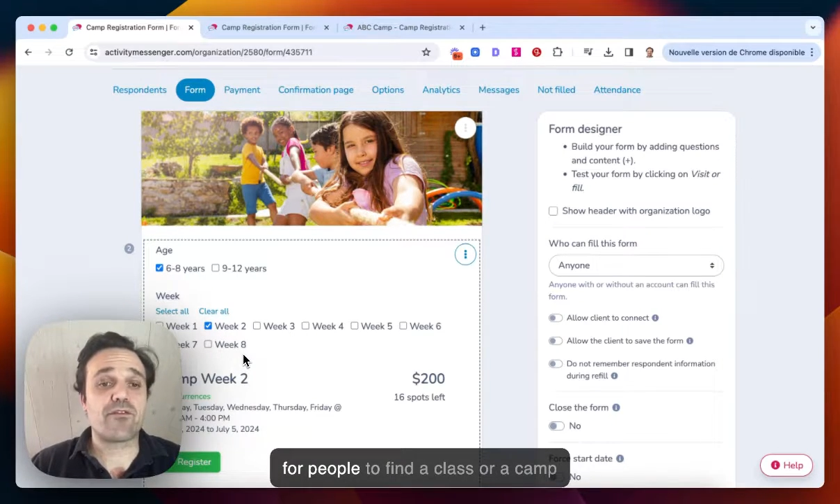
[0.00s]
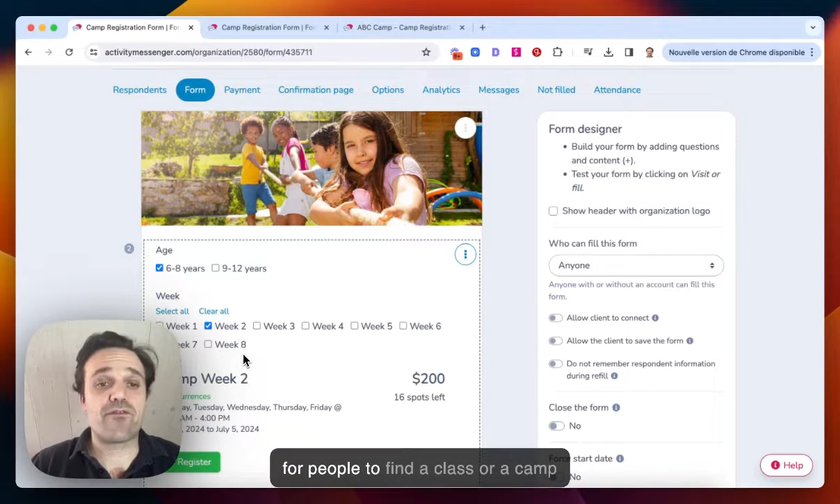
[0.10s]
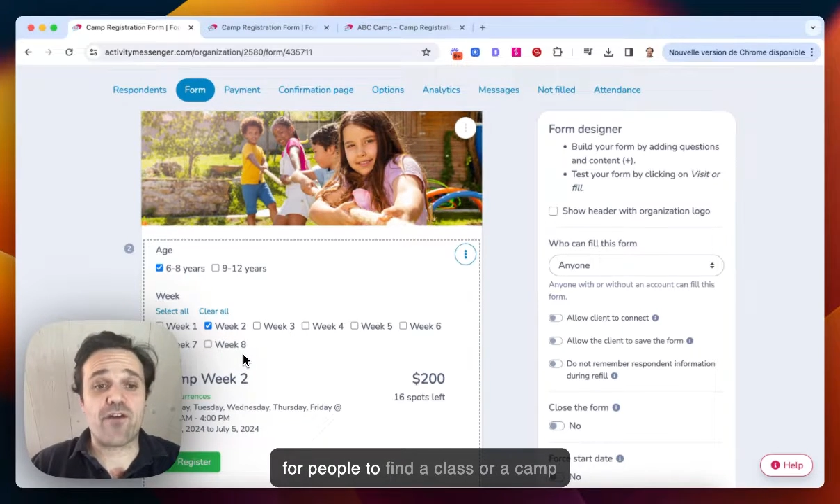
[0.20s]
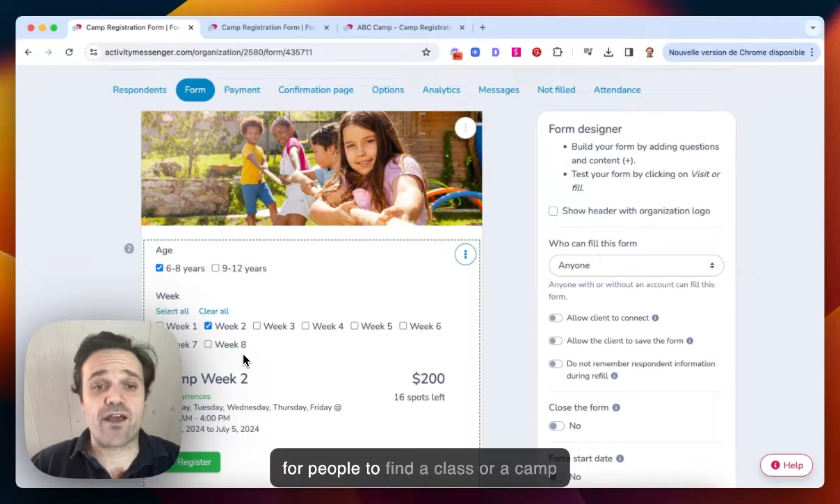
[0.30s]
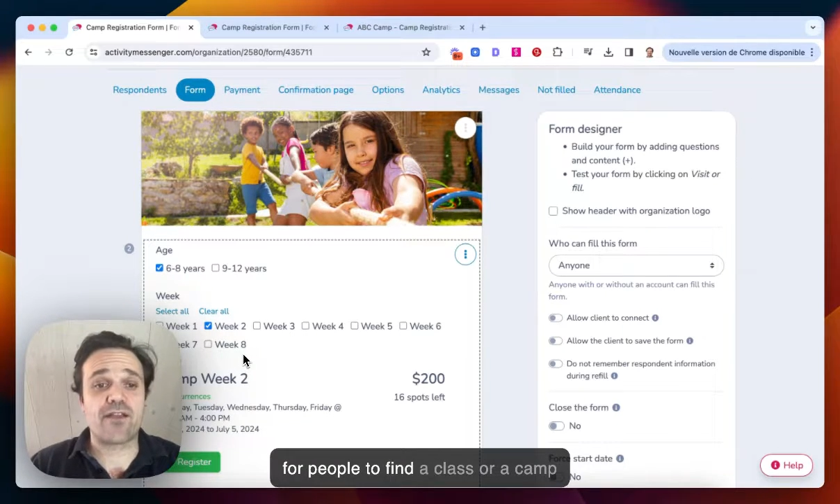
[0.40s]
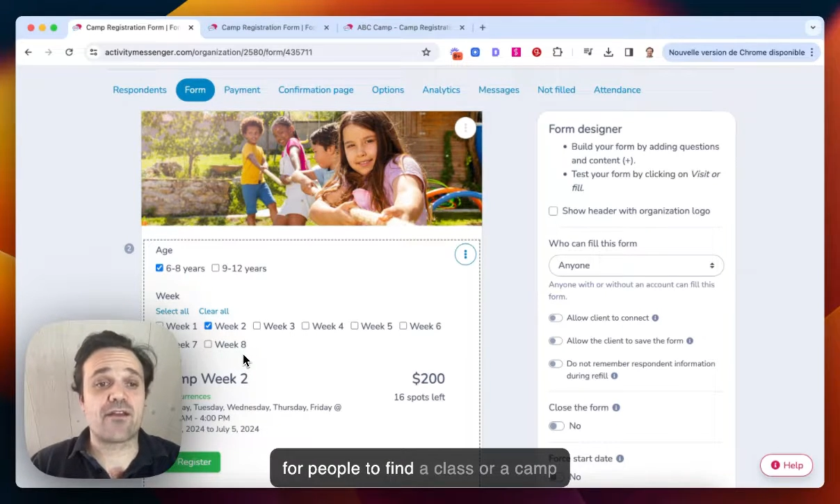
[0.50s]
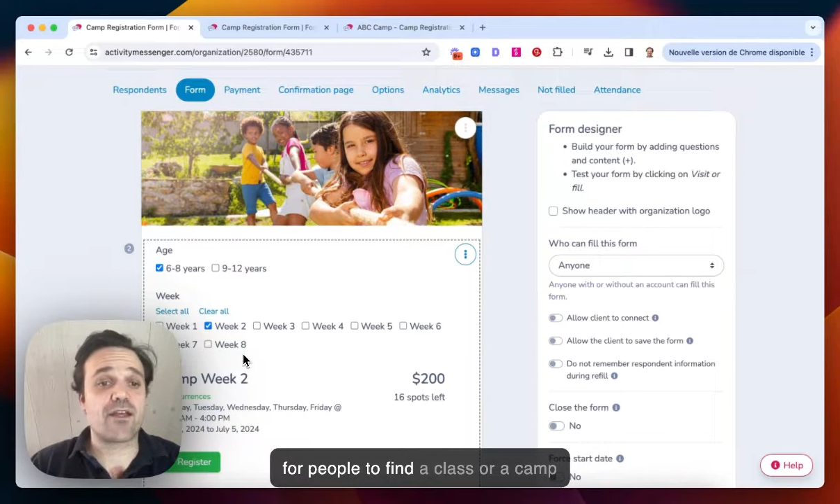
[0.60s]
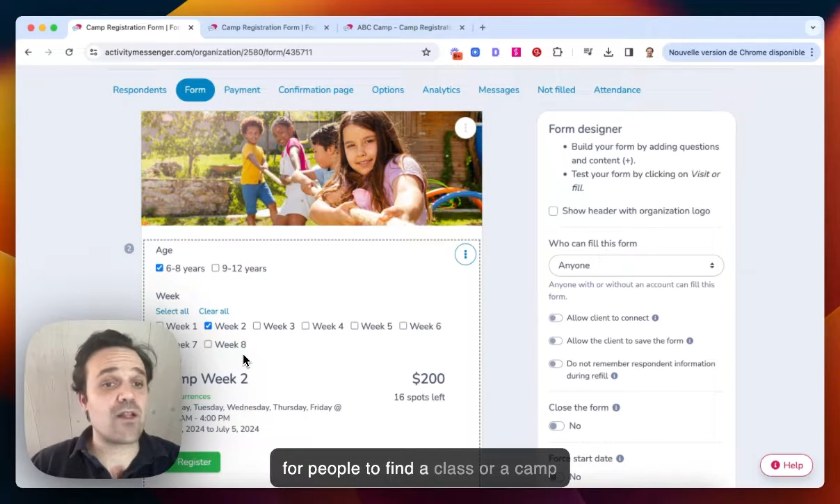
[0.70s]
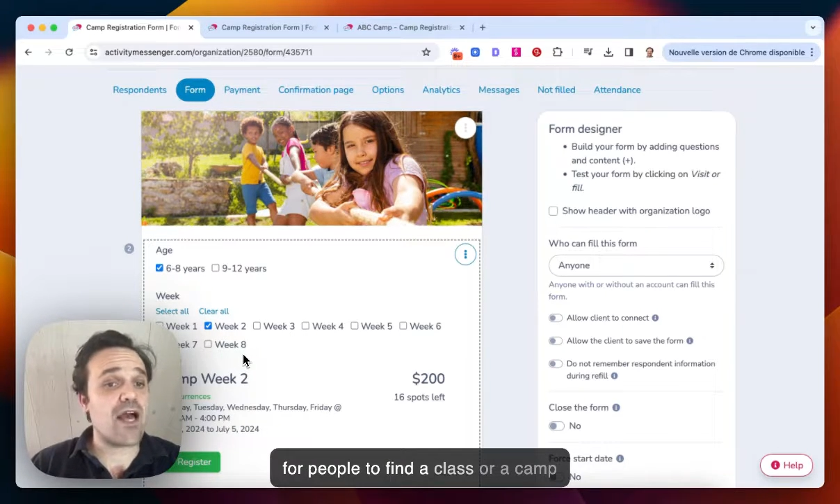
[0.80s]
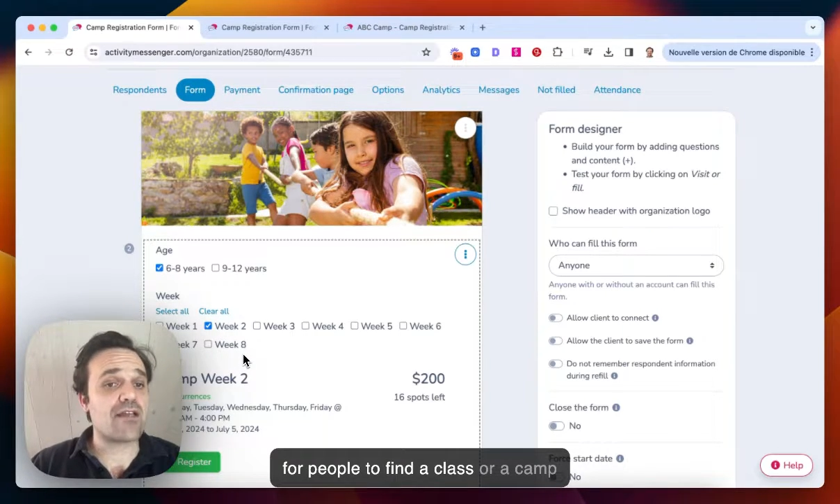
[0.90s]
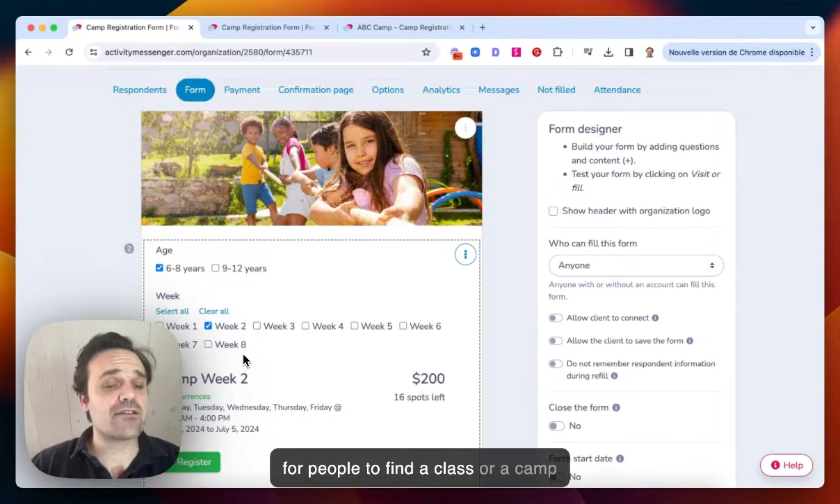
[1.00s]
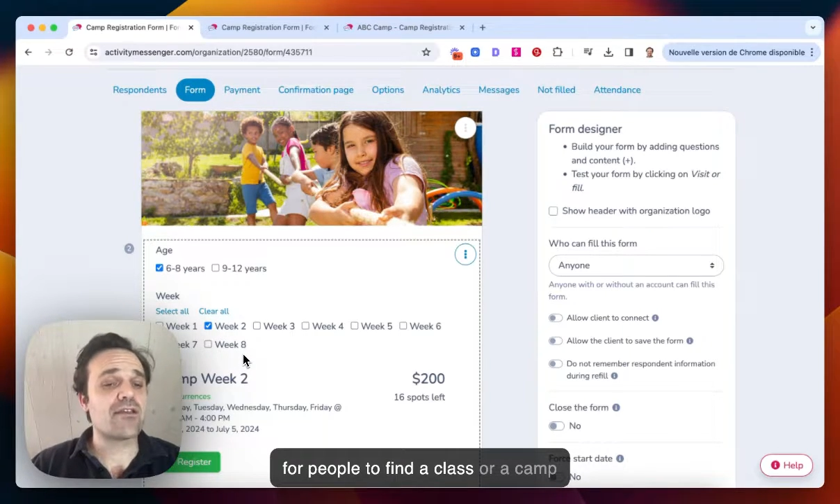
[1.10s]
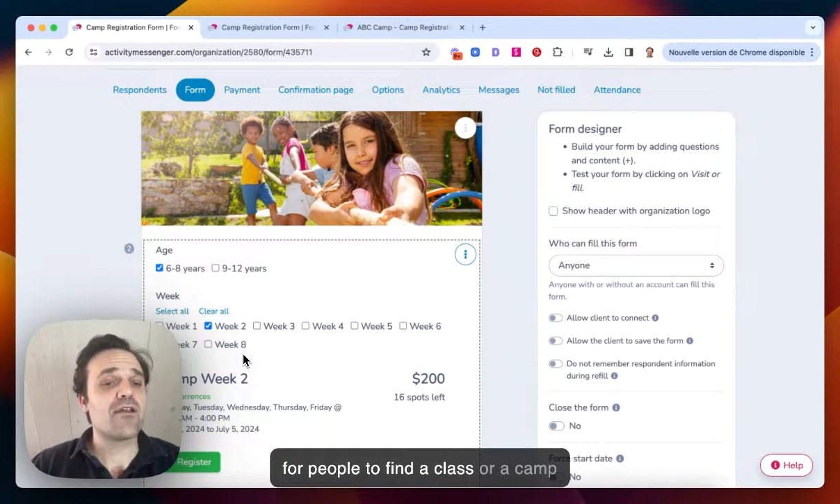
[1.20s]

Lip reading: to find a class